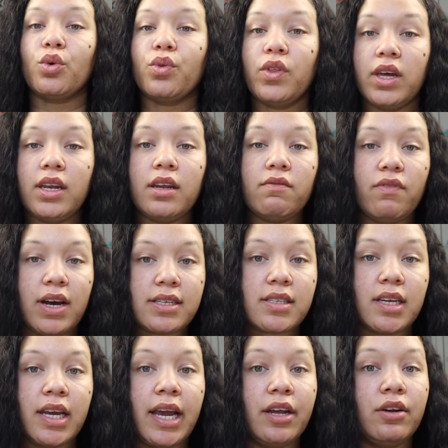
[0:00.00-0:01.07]
So then
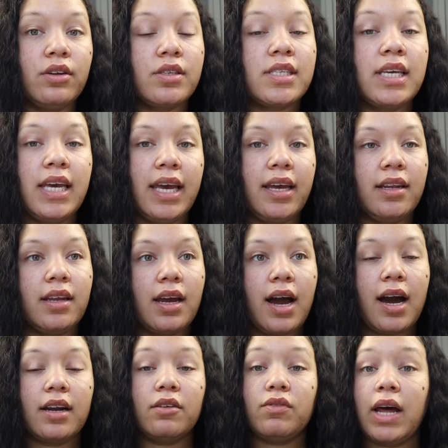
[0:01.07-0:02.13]
investigators get
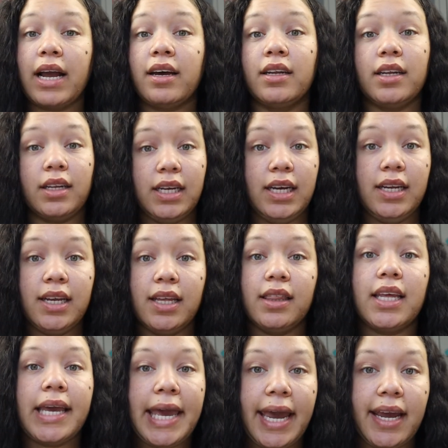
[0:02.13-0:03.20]
kind of like a lead in
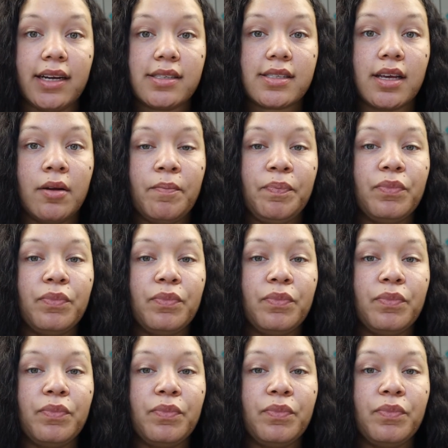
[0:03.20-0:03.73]
the case.